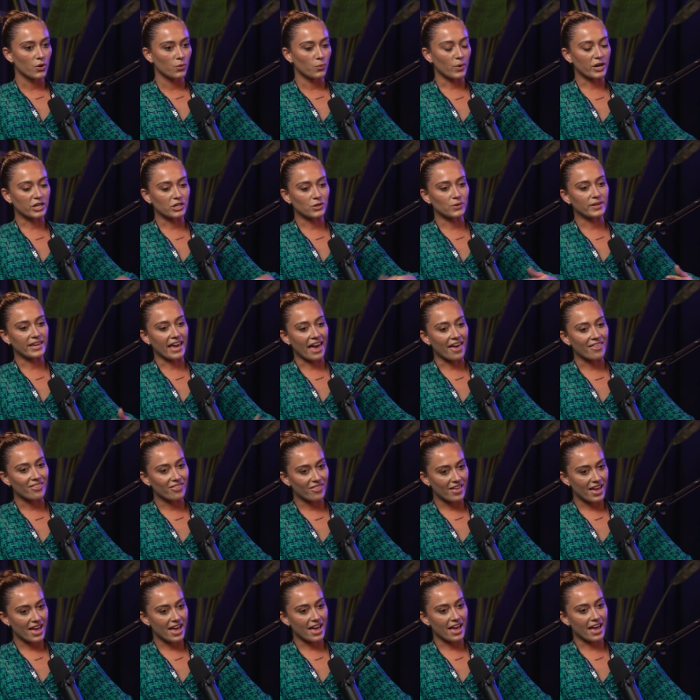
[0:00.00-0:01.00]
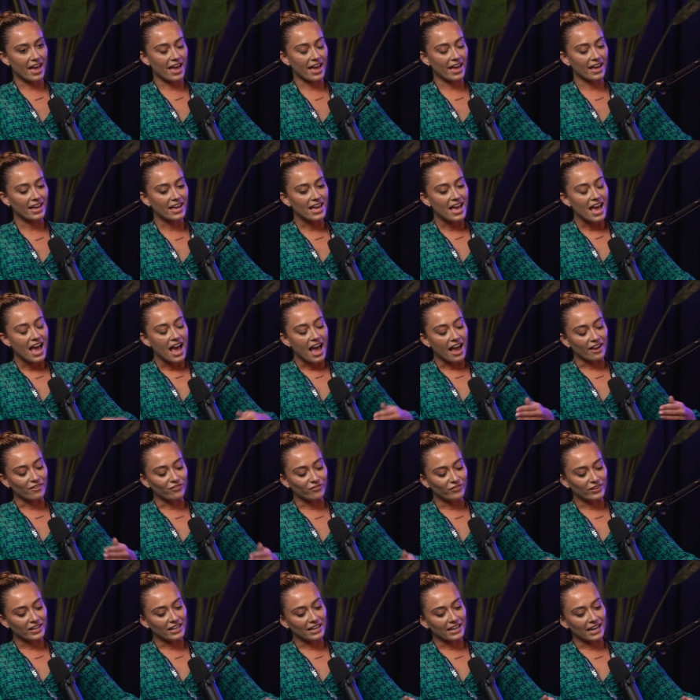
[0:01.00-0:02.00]
when you get there, I
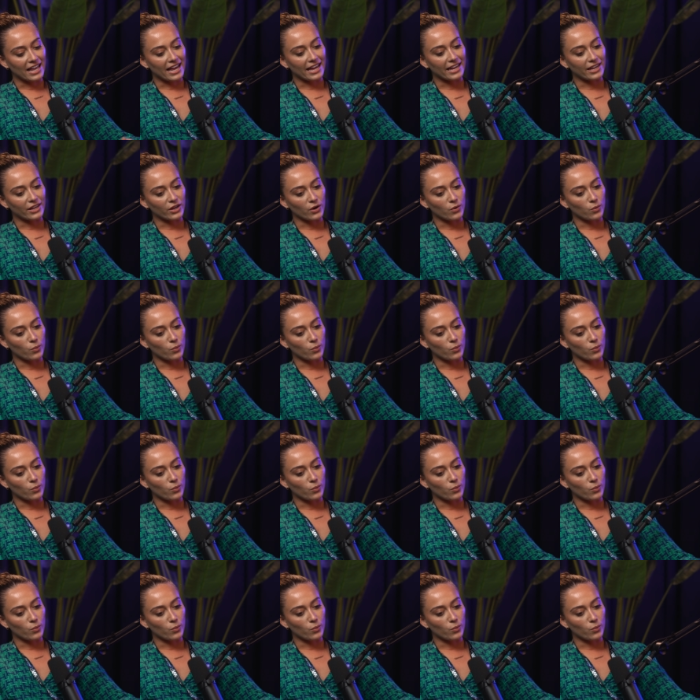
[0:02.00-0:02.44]
feel like